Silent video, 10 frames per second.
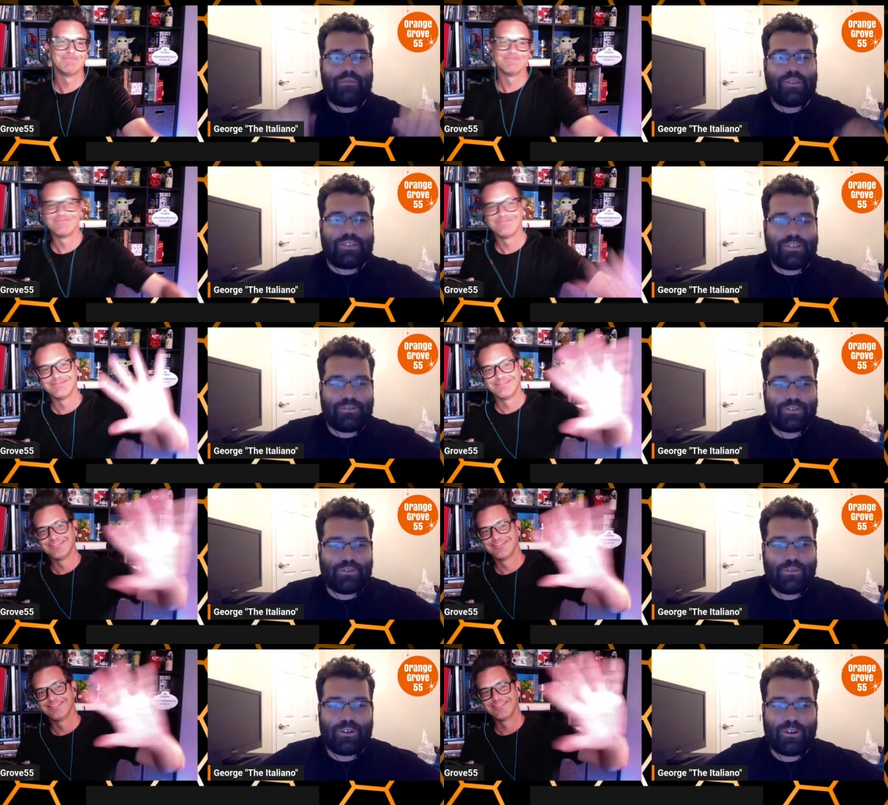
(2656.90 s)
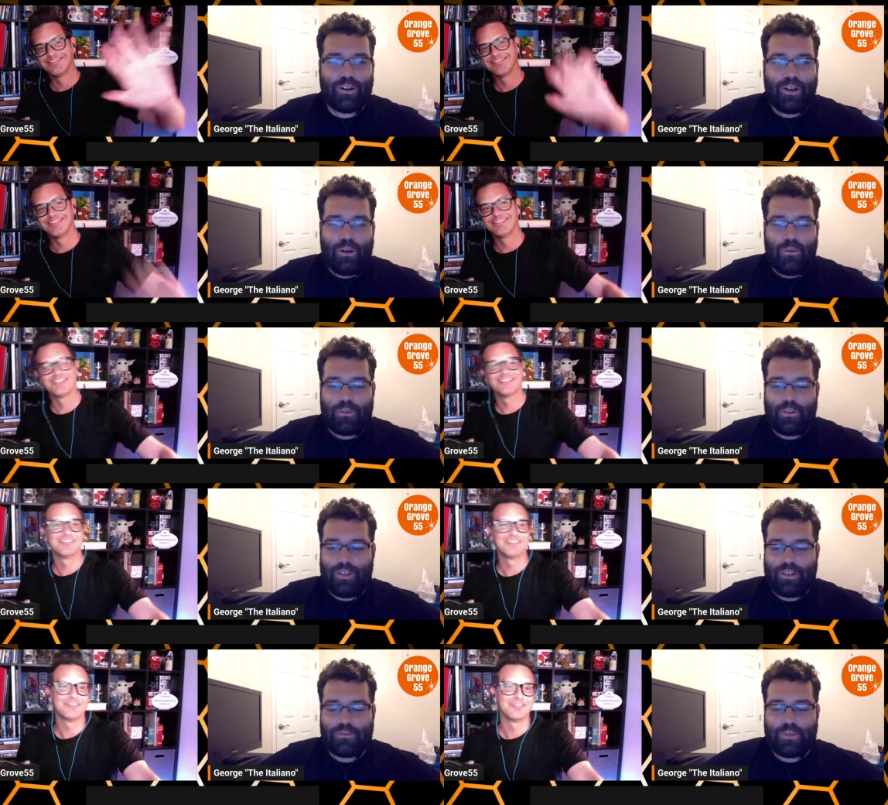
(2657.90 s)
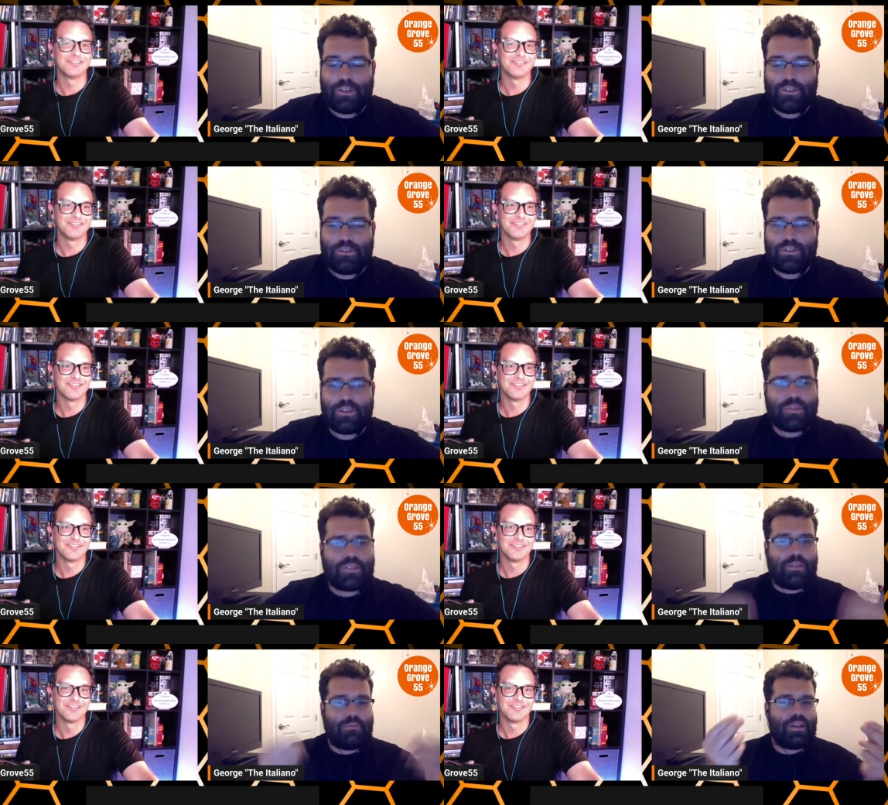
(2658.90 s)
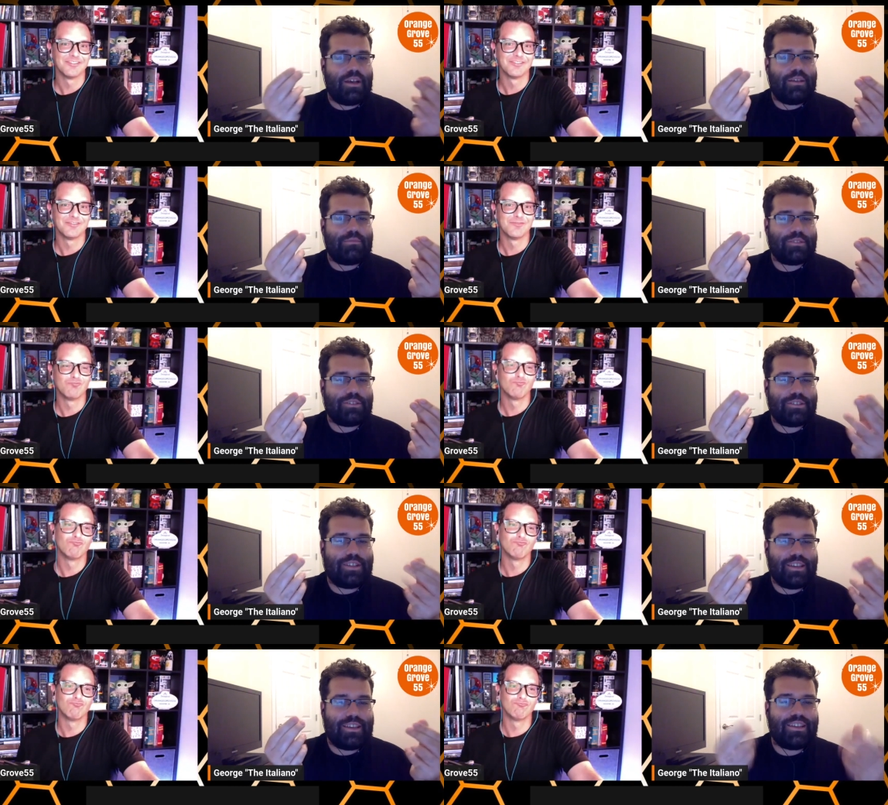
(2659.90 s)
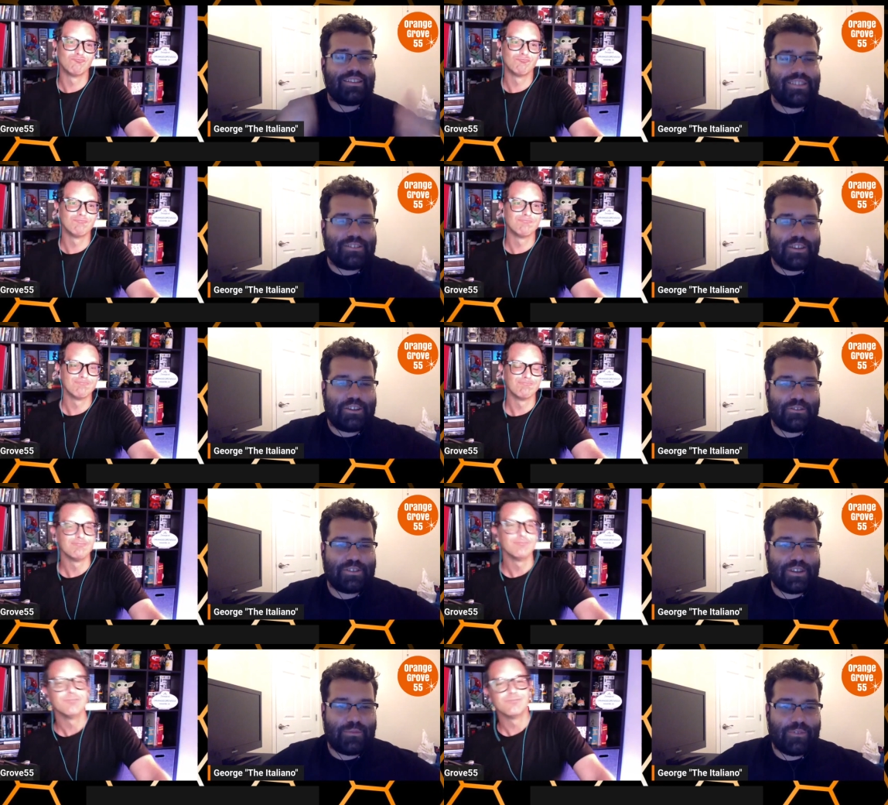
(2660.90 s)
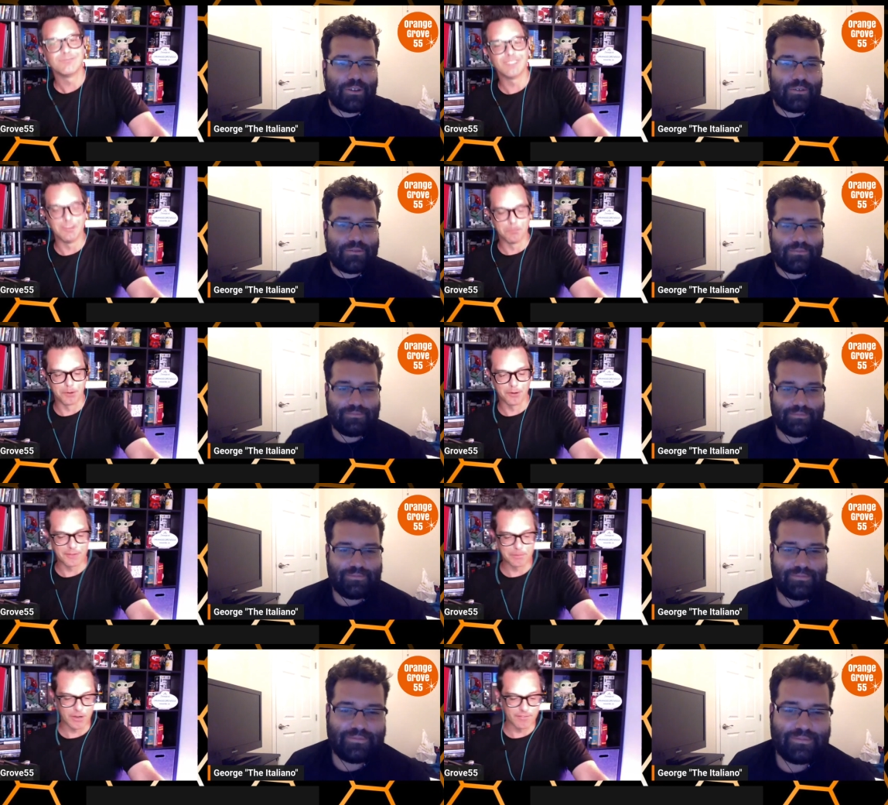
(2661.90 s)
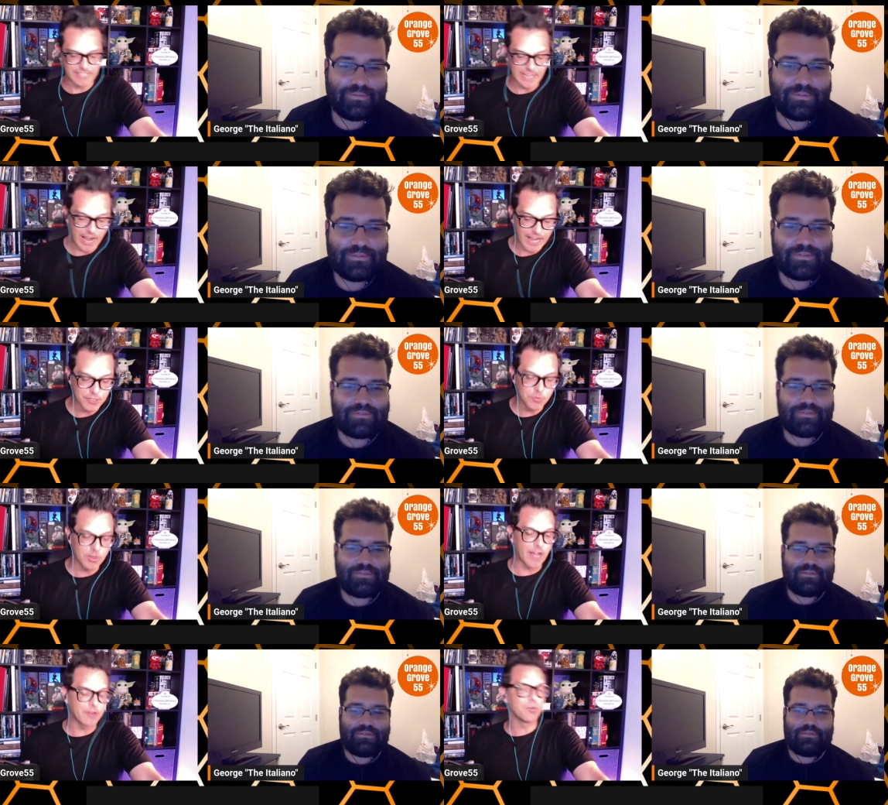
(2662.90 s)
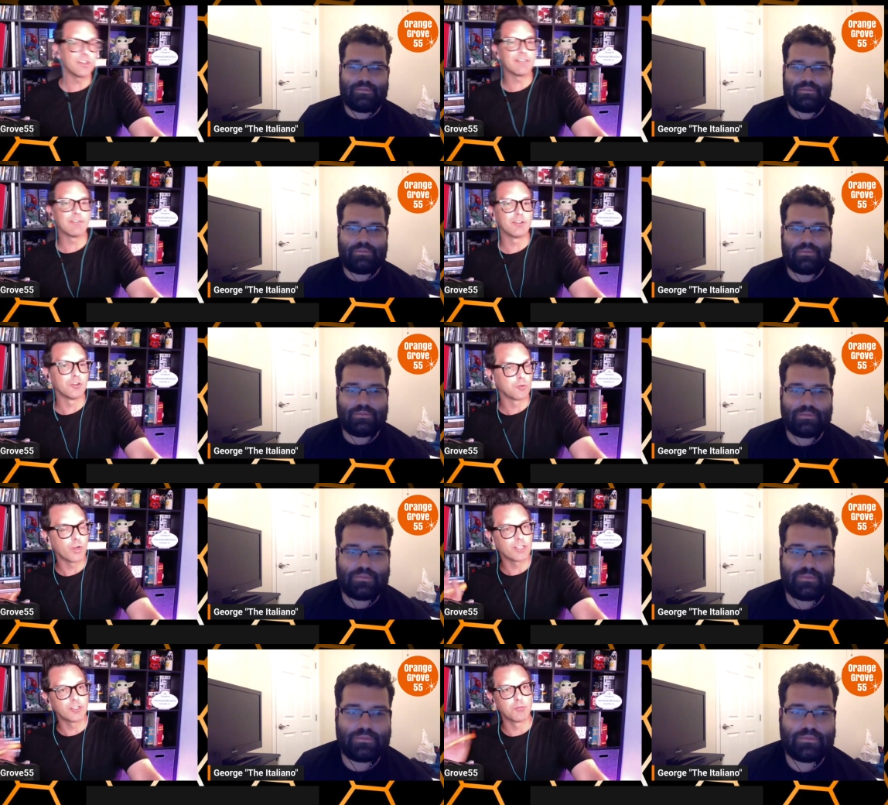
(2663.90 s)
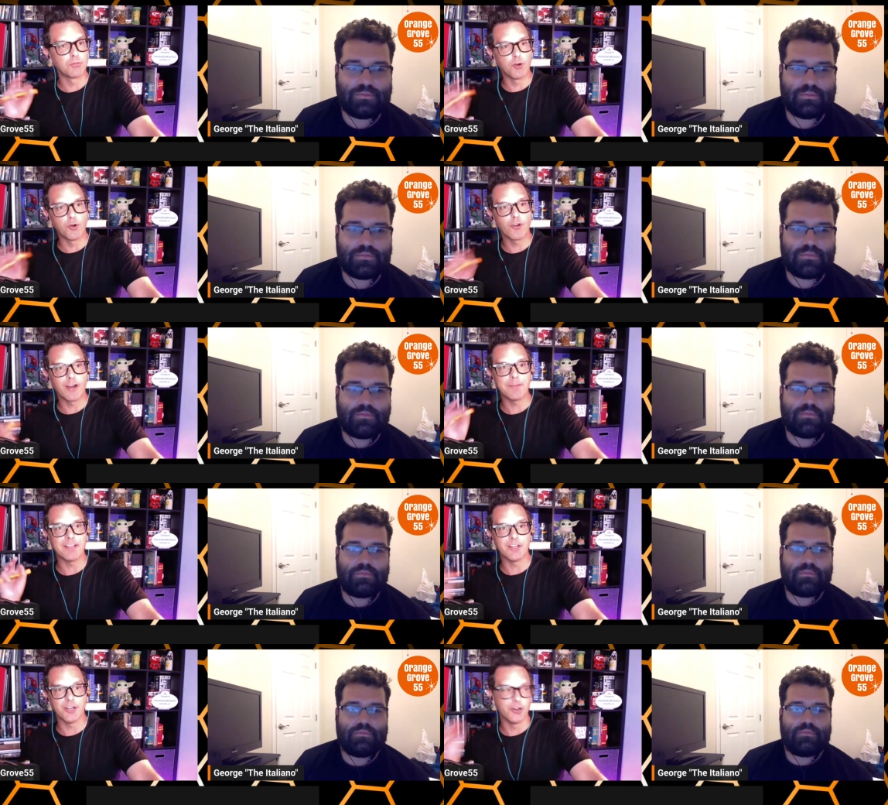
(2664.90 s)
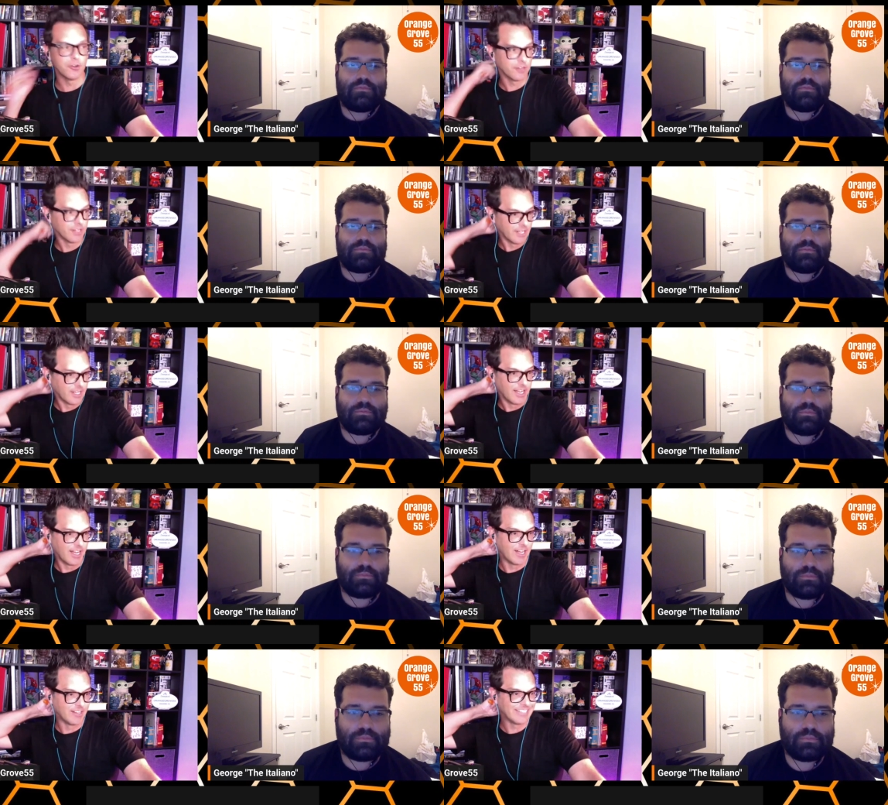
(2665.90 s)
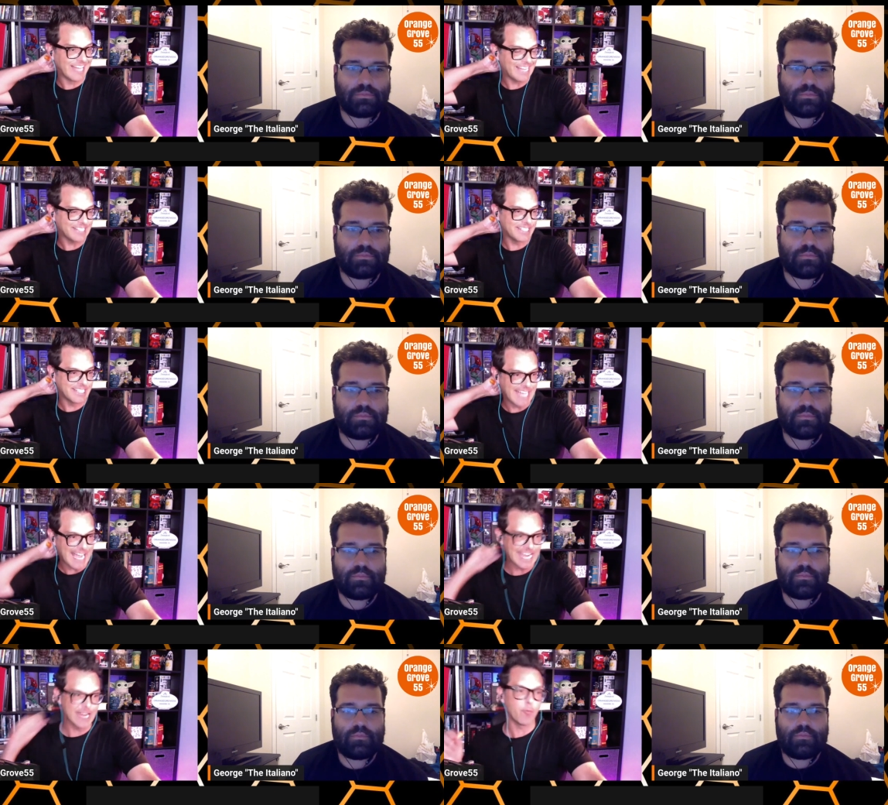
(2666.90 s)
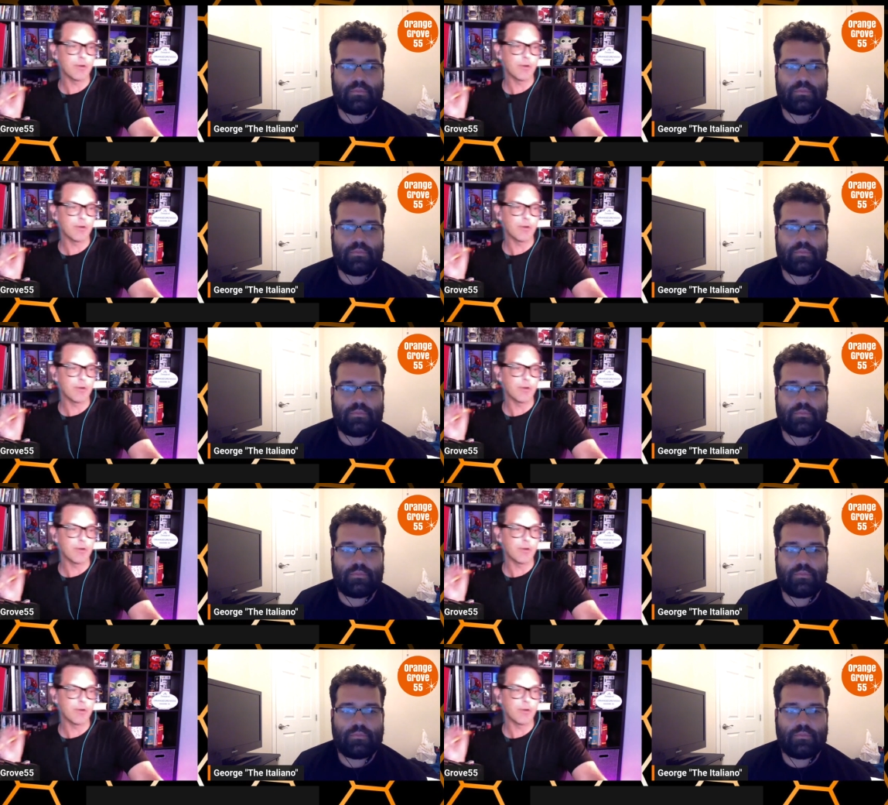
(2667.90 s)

Speaker 1: with Citrus Corner with all that sweet, juicy, but sometimes sticky Disney news and info.
Speaker 2: Perfect, perfect. Now, I do want I do want to give a little quick little programming note. Uh, last night we